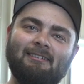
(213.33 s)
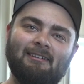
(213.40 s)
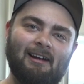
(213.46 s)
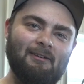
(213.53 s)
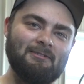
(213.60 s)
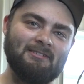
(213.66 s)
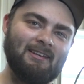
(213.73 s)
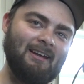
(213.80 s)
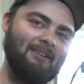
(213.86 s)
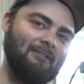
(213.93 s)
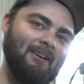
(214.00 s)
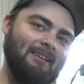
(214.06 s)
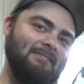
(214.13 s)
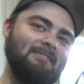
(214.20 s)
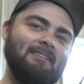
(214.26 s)
outside of
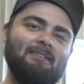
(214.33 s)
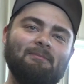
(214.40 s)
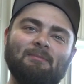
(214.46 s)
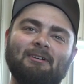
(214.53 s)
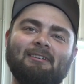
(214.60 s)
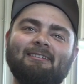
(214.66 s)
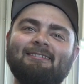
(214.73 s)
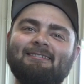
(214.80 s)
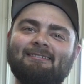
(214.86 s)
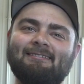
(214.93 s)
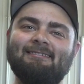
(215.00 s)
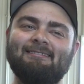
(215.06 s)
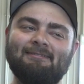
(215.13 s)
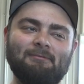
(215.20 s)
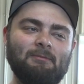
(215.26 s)
racing, but
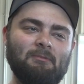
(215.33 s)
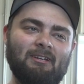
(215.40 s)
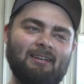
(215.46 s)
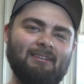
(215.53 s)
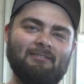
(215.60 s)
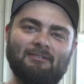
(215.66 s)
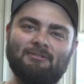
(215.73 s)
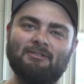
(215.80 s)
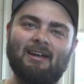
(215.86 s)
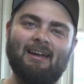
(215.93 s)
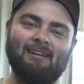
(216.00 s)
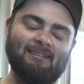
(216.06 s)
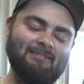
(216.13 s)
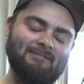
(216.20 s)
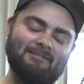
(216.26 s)
when we hit the
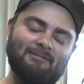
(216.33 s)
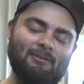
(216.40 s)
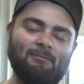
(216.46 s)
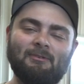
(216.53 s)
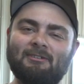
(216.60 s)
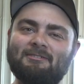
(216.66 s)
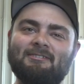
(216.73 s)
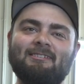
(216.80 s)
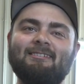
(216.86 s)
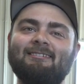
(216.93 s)
track, it's no mercy.